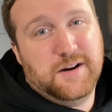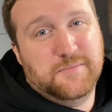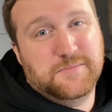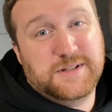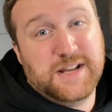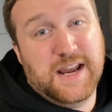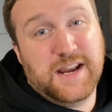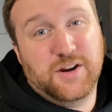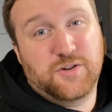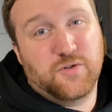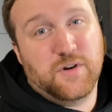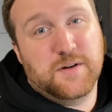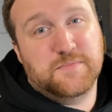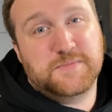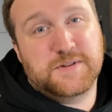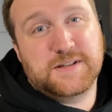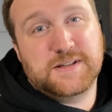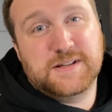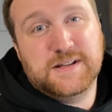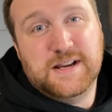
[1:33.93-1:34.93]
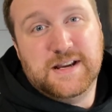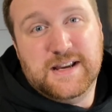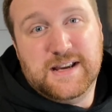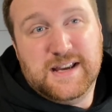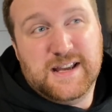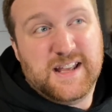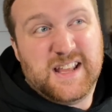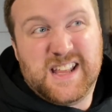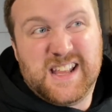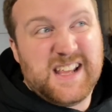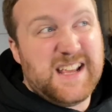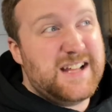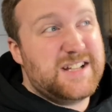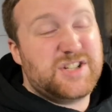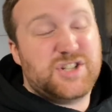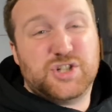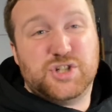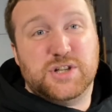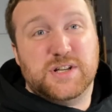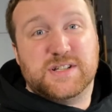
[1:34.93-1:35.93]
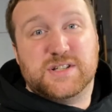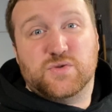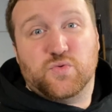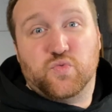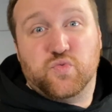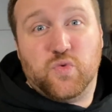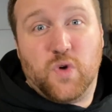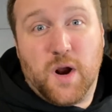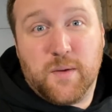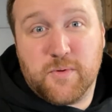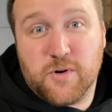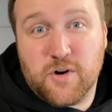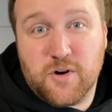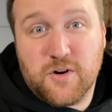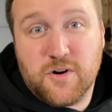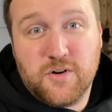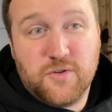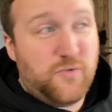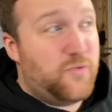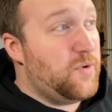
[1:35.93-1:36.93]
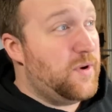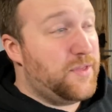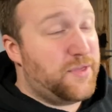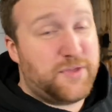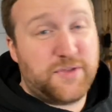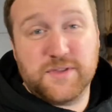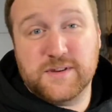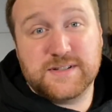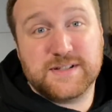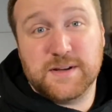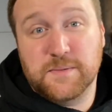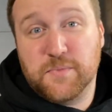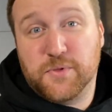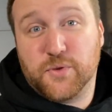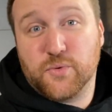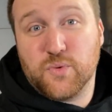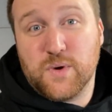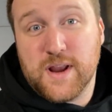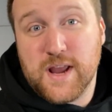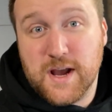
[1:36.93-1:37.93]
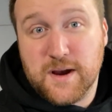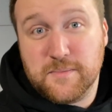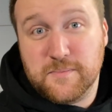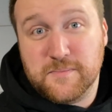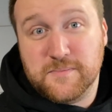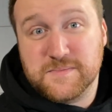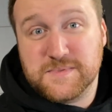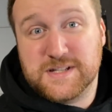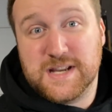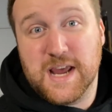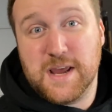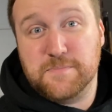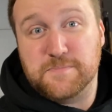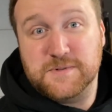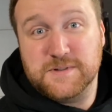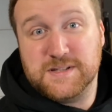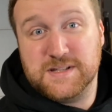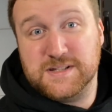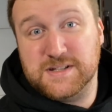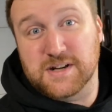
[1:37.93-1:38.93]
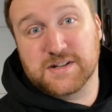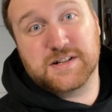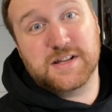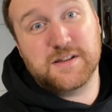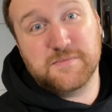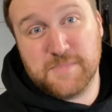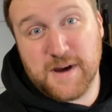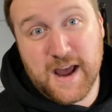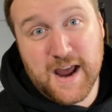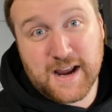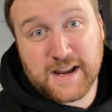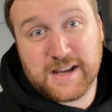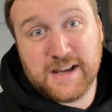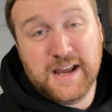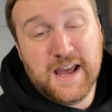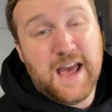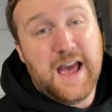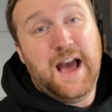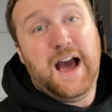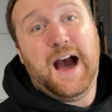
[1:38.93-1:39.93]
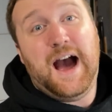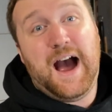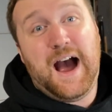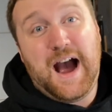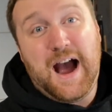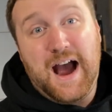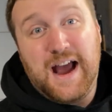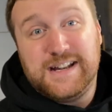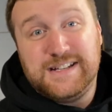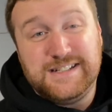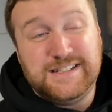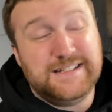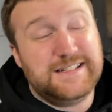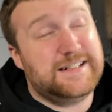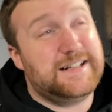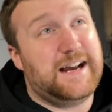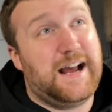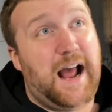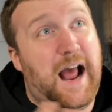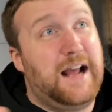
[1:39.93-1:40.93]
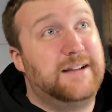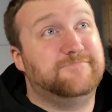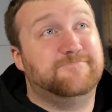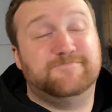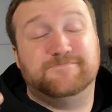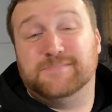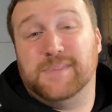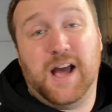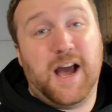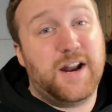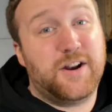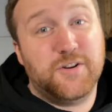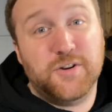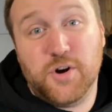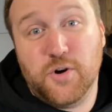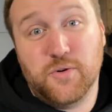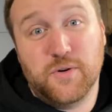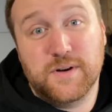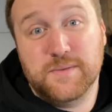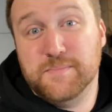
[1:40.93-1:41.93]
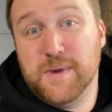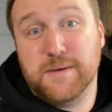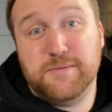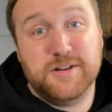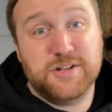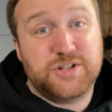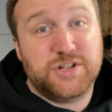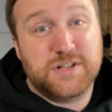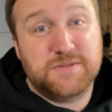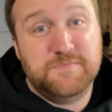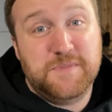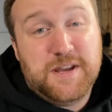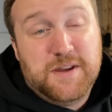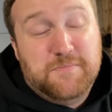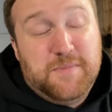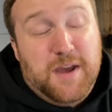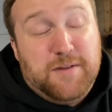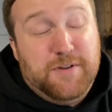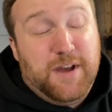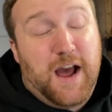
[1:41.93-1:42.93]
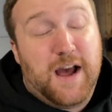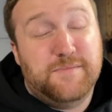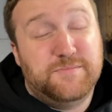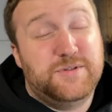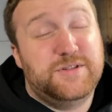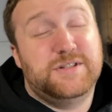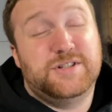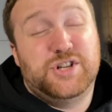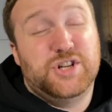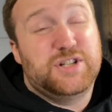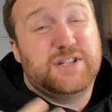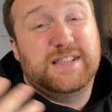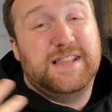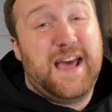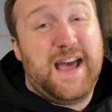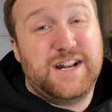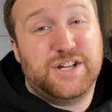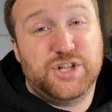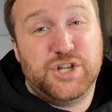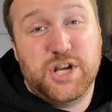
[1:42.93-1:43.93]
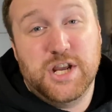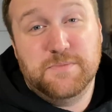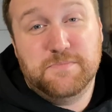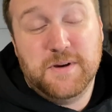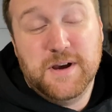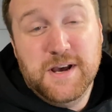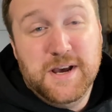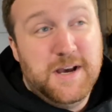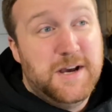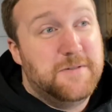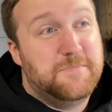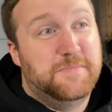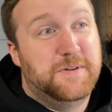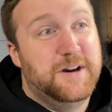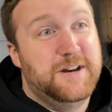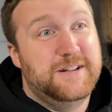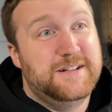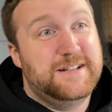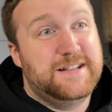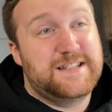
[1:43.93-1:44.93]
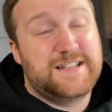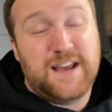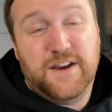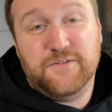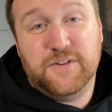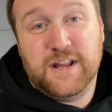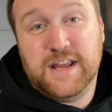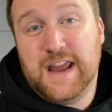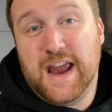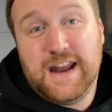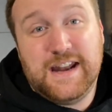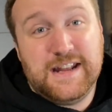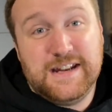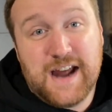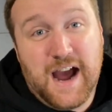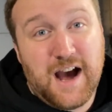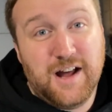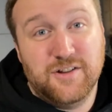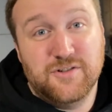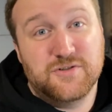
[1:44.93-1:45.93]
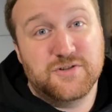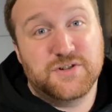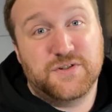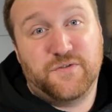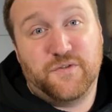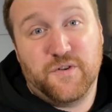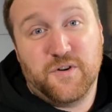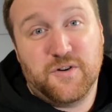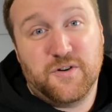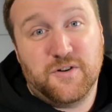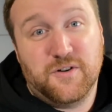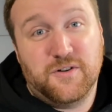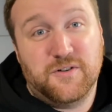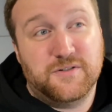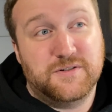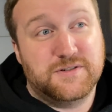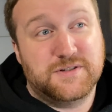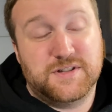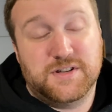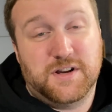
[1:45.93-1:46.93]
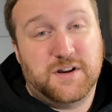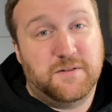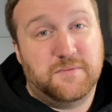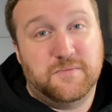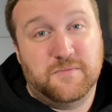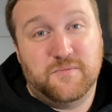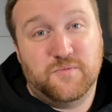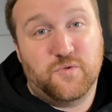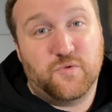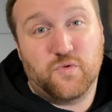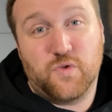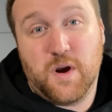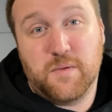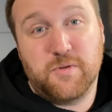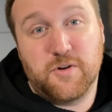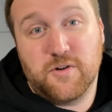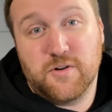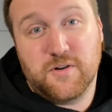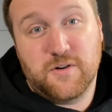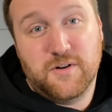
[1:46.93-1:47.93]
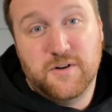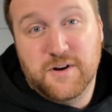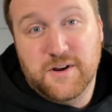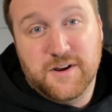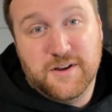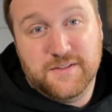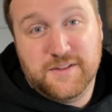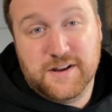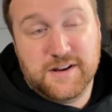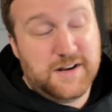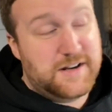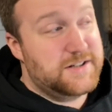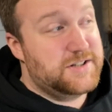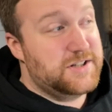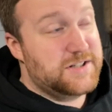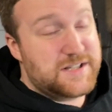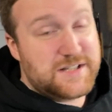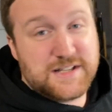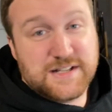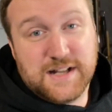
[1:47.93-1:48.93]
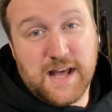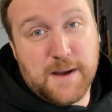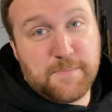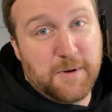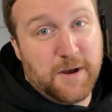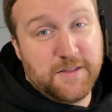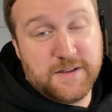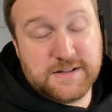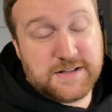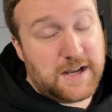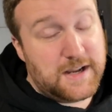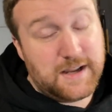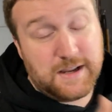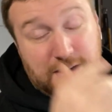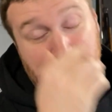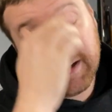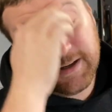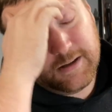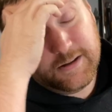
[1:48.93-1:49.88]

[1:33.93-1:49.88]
tank grips. It's just rubber with some 3M tape stuck to the back. I don't know. Maybe it's just me. Maybe I'm just that cheap. But $70, $80 for some rubber that you just slap on the tank.